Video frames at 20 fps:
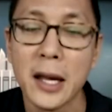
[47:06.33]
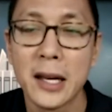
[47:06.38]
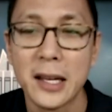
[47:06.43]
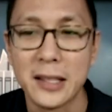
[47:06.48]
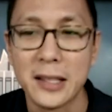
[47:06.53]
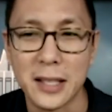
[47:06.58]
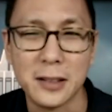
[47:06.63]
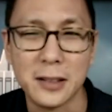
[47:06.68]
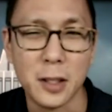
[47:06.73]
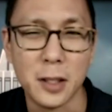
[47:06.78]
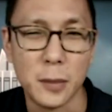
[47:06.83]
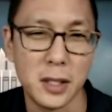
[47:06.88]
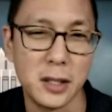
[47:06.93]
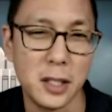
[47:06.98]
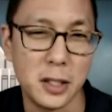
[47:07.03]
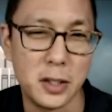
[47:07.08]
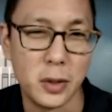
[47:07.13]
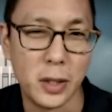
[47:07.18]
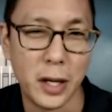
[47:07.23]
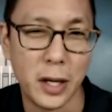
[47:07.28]
Is that something
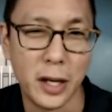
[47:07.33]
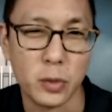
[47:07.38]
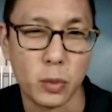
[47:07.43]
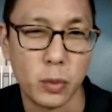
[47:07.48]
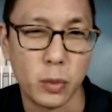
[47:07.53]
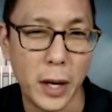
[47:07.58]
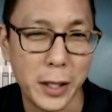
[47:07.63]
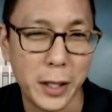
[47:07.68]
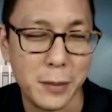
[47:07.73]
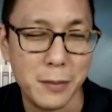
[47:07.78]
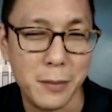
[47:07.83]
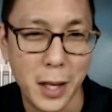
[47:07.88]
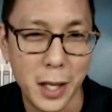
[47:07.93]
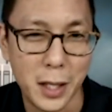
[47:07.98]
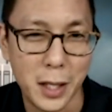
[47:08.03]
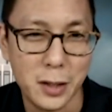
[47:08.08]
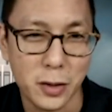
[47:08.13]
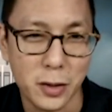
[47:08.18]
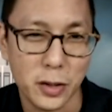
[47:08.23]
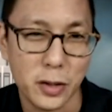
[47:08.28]
that you guys
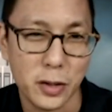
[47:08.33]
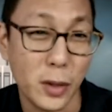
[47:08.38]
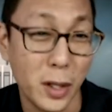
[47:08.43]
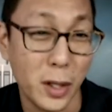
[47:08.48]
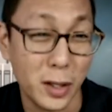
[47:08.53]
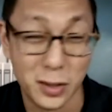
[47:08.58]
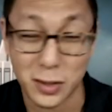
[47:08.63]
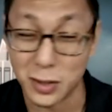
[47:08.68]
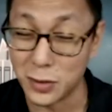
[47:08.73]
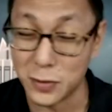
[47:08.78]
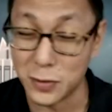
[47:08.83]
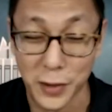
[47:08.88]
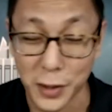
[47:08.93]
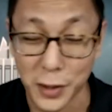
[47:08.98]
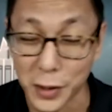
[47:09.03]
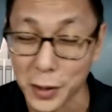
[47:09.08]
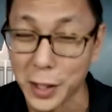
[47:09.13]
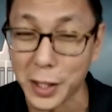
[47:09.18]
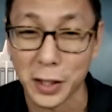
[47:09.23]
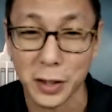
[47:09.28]
recommend, or do you guys just feel
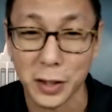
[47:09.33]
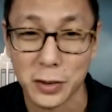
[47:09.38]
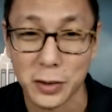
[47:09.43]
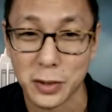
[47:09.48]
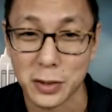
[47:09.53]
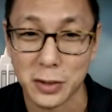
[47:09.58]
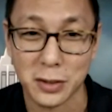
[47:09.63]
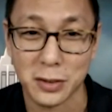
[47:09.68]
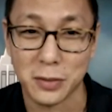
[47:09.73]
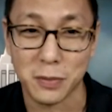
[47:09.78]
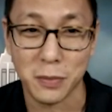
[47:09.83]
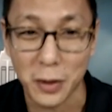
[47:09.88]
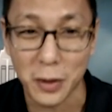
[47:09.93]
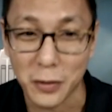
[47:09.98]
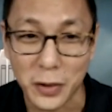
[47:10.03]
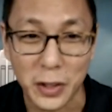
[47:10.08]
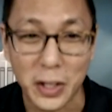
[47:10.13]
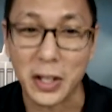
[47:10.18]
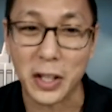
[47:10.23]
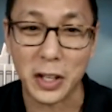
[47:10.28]
like you should just, if
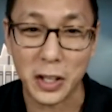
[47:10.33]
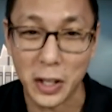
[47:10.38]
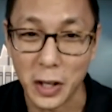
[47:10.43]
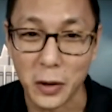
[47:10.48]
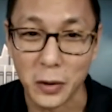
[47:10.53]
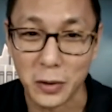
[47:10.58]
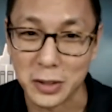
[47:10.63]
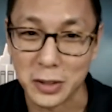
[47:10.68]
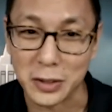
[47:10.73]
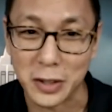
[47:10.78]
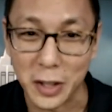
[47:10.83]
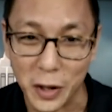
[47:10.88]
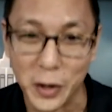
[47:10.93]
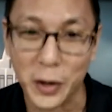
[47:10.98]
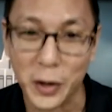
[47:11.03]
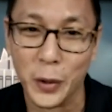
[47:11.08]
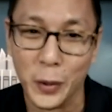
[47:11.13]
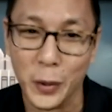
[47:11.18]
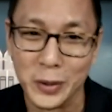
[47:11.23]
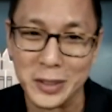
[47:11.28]
you're going to go, just go
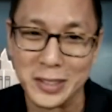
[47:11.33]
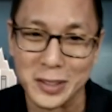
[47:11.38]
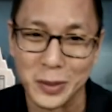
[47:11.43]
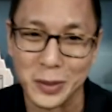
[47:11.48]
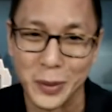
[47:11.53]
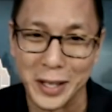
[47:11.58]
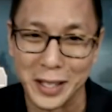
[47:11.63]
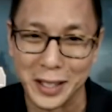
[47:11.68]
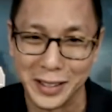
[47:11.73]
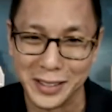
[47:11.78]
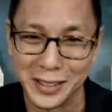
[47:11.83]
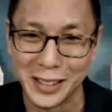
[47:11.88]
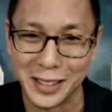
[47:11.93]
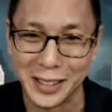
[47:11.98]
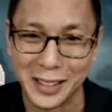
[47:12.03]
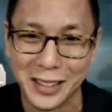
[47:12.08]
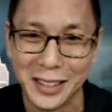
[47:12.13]
to 2019?